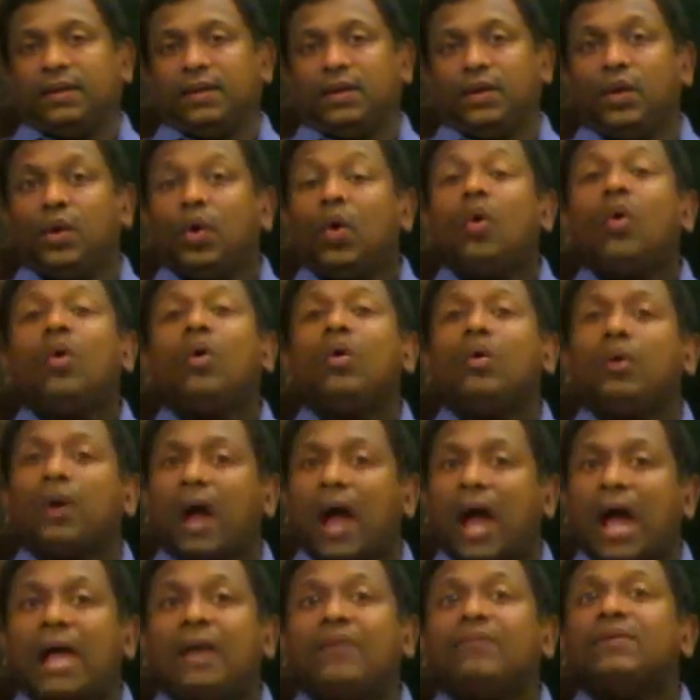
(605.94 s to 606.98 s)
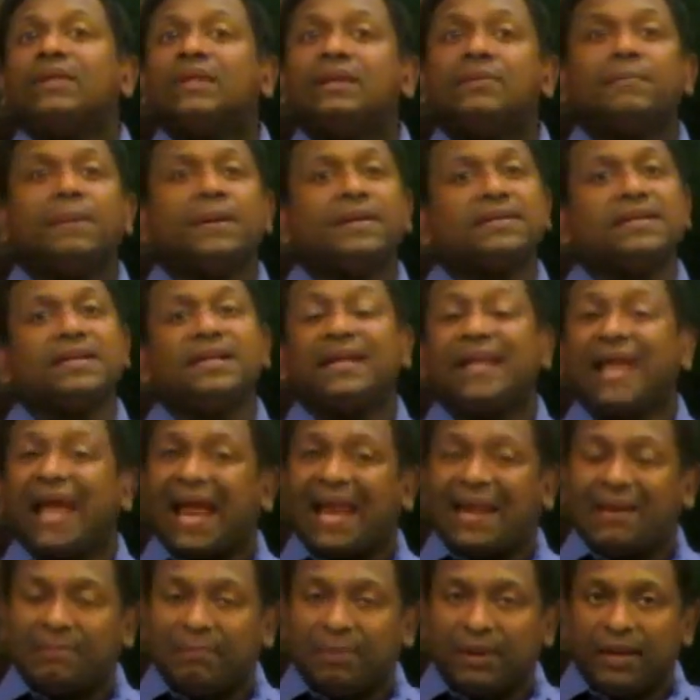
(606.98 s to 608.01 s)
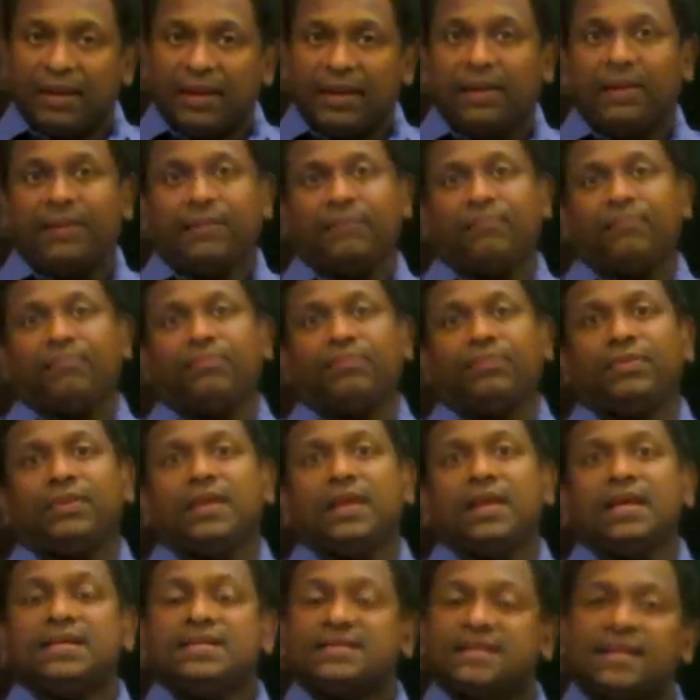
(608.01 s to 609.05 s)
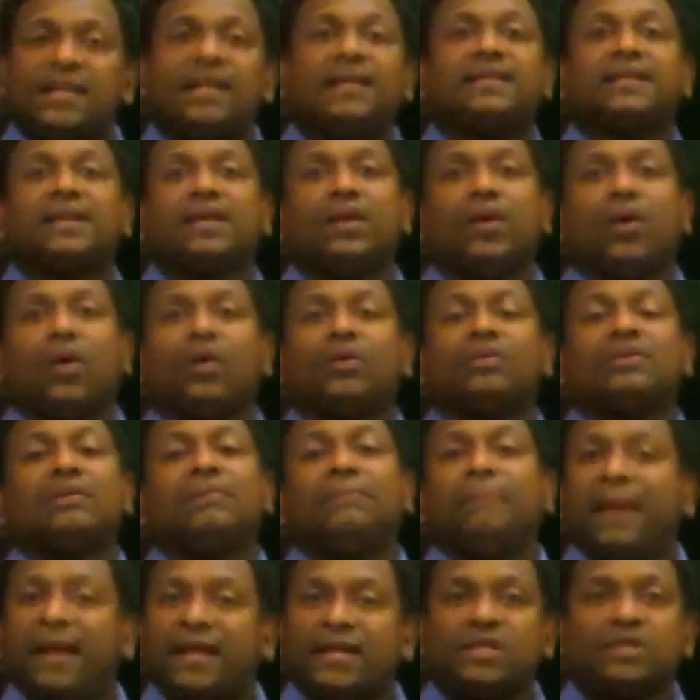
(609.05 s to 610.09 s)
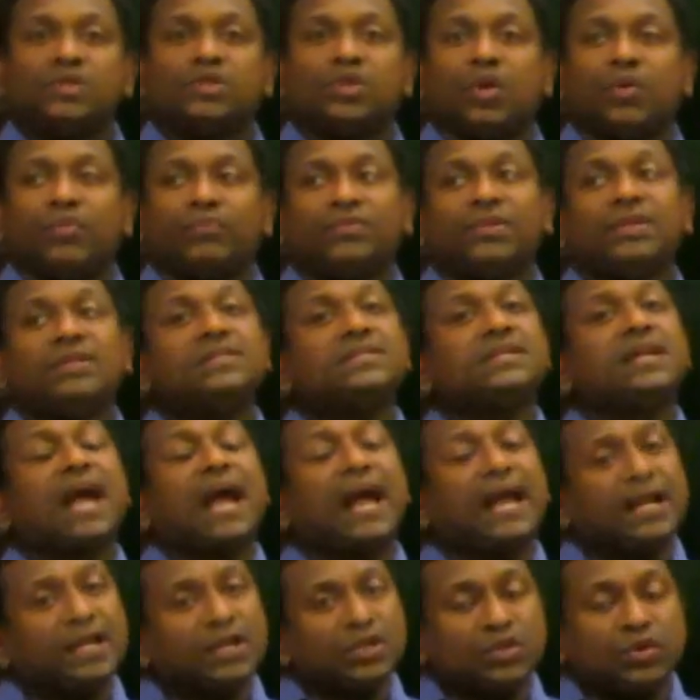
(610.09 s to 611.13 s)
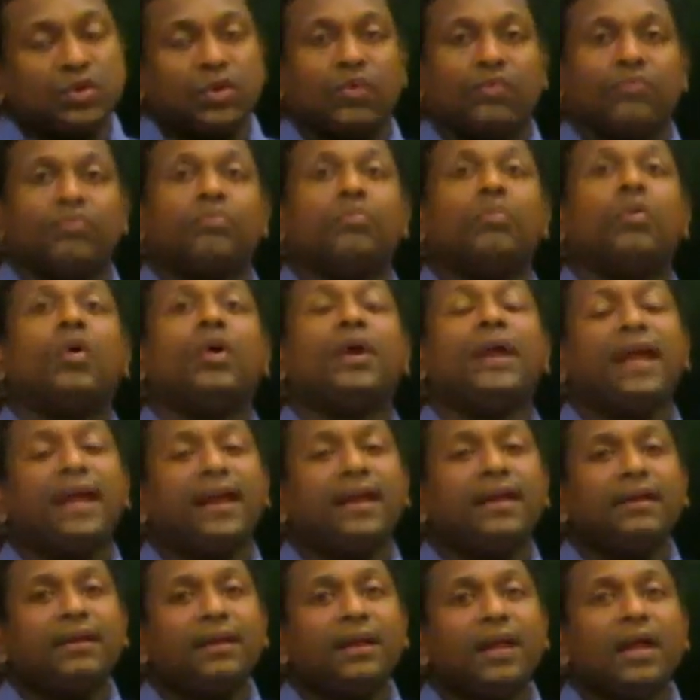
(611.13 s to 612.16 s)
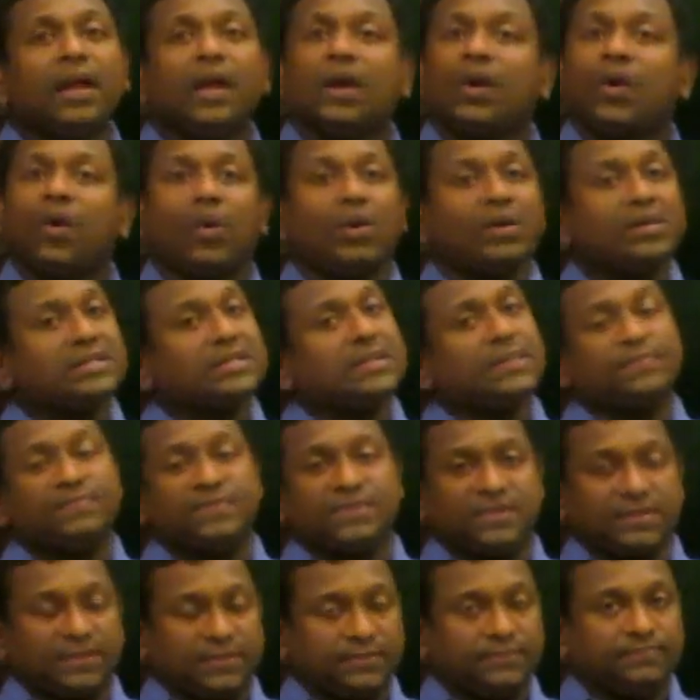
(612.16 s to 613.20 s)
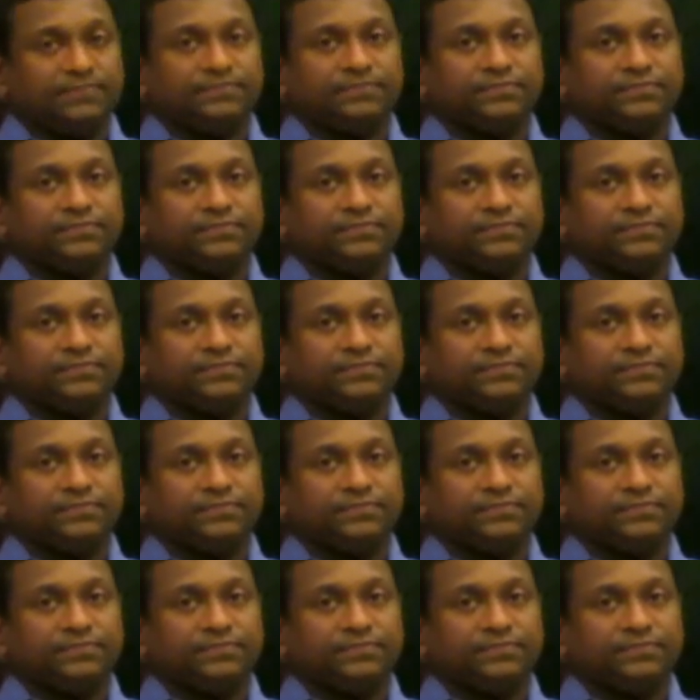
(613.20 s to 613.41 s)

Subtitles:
no Ayurvedic medicine can be selected on the basis of these kinds of modern concepts.